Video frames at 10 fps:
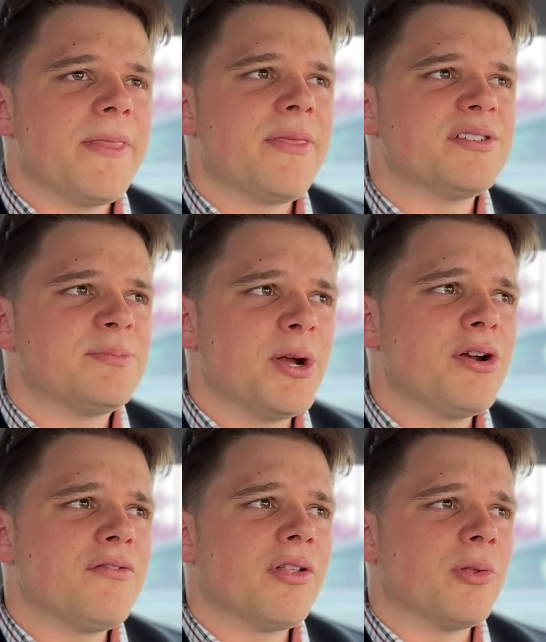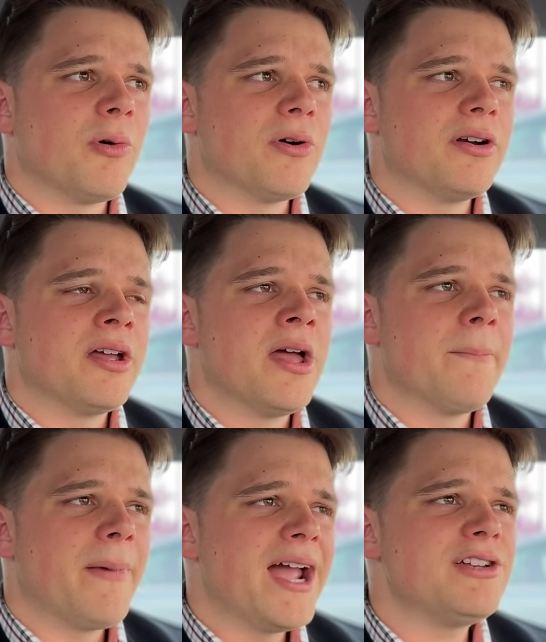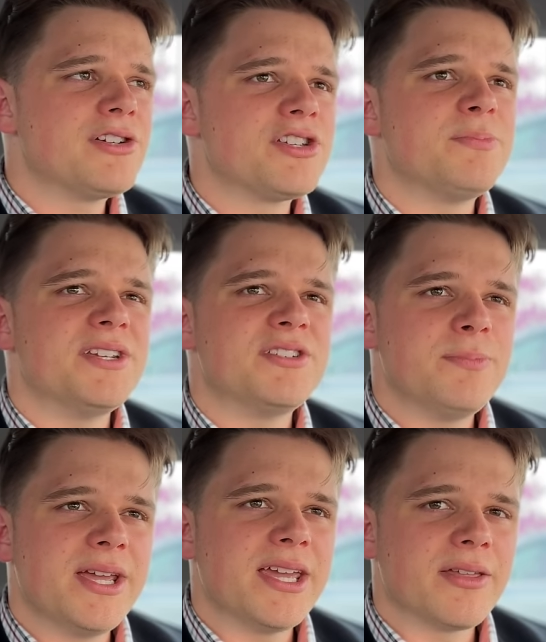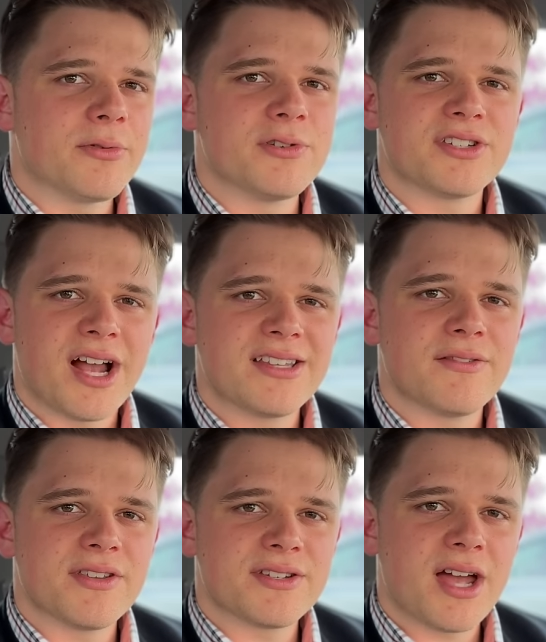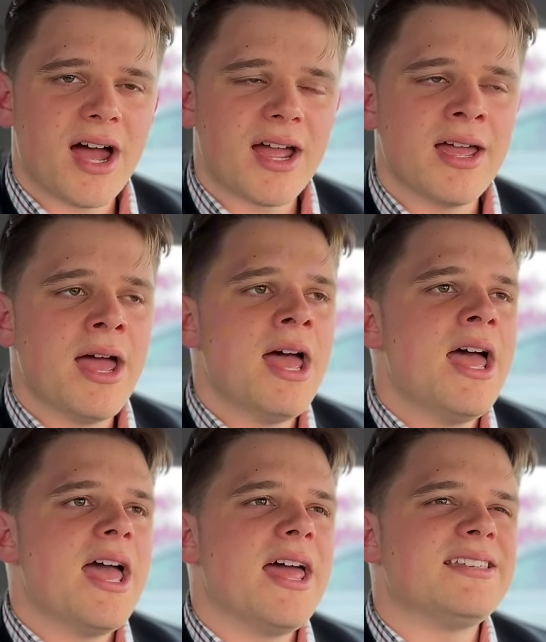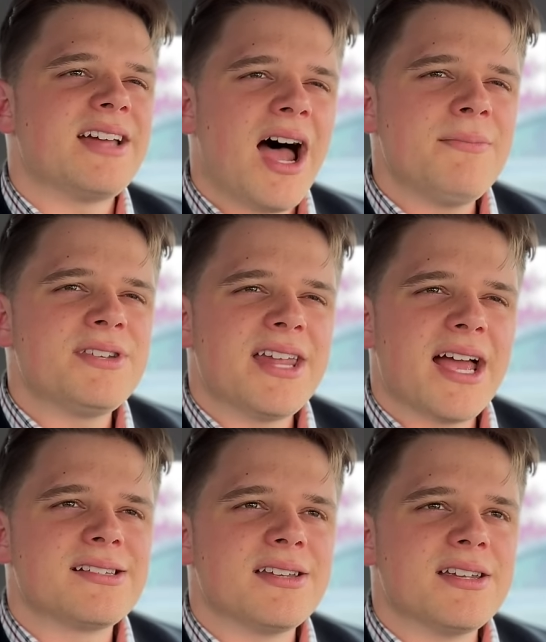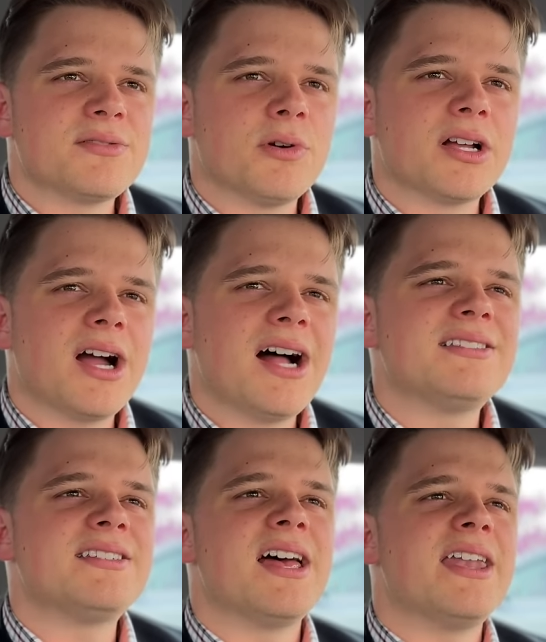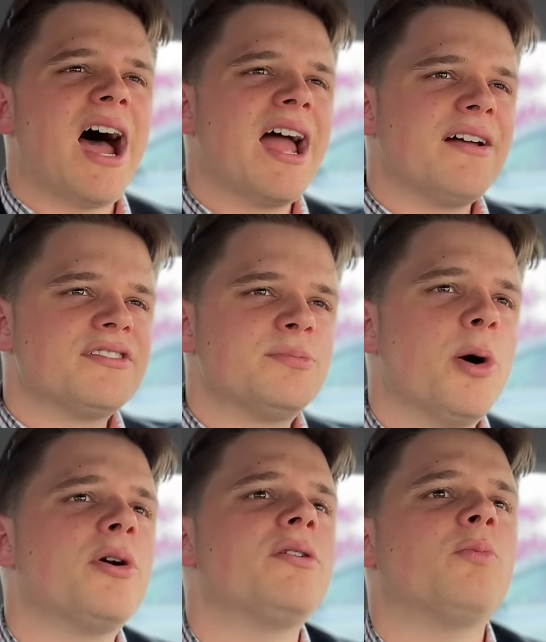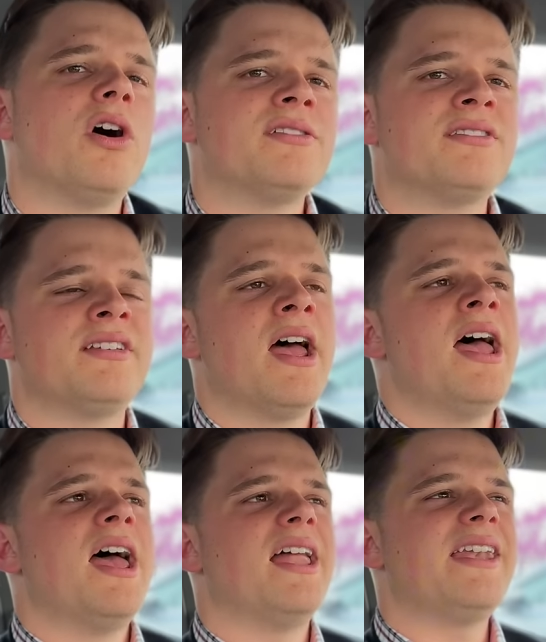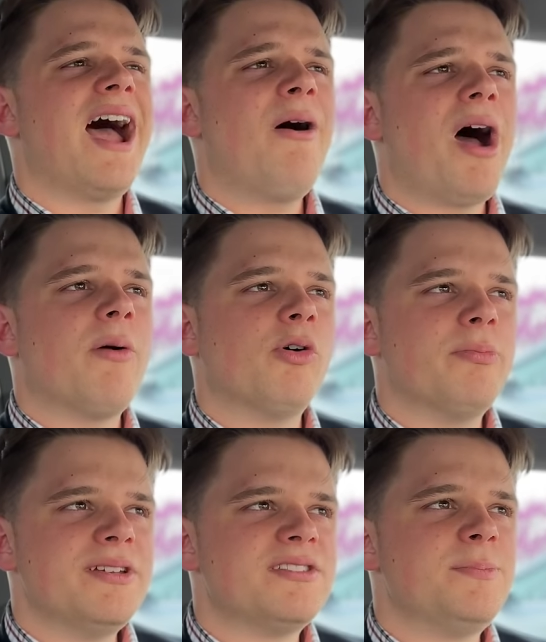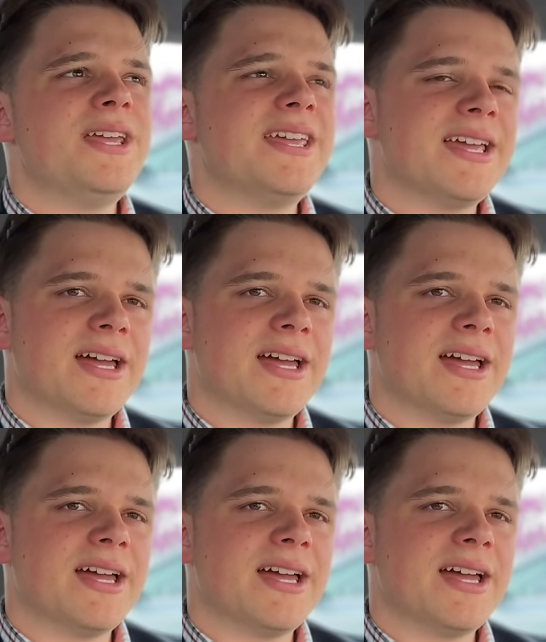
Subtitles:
that the Spirit of the Lord might just be speaking through signs of the sky. And times in Exodus where God said, I have spoken once, and now I will be speaking